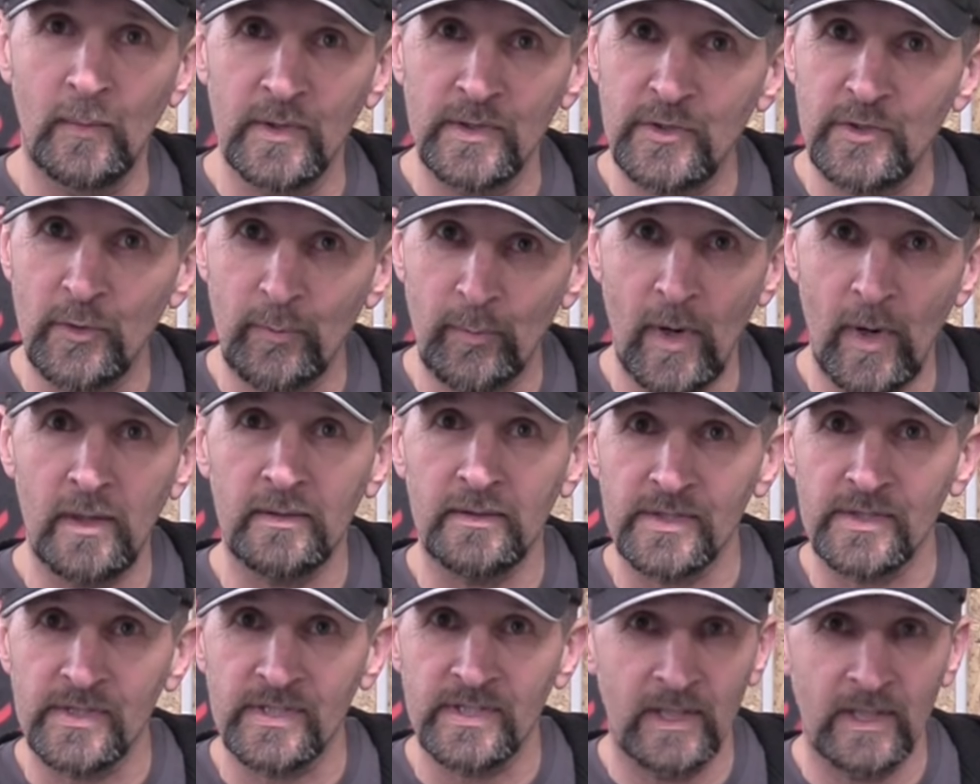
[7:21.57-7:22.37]
once you broke
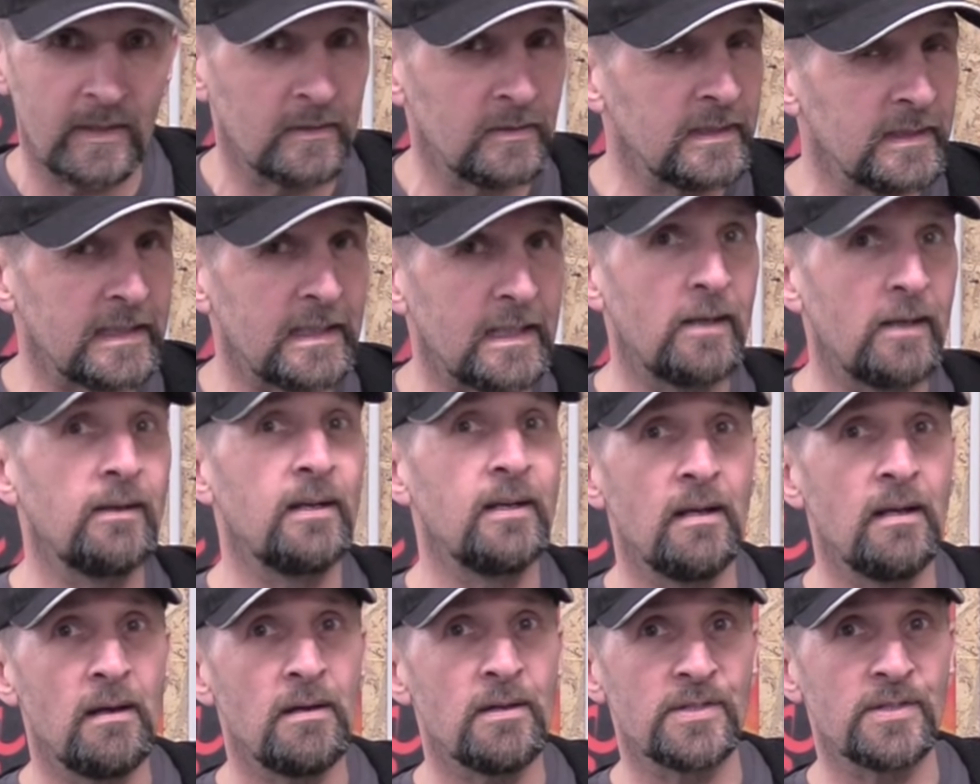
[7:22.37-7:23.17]
the seal, it
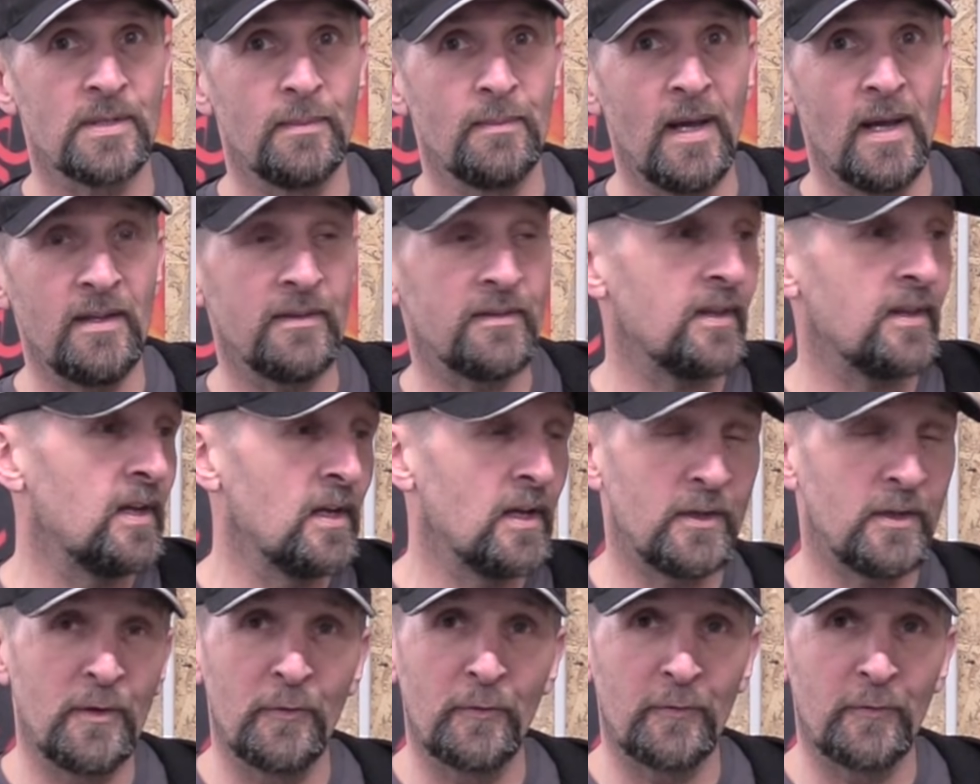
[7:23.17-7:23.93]
only lasts a month and you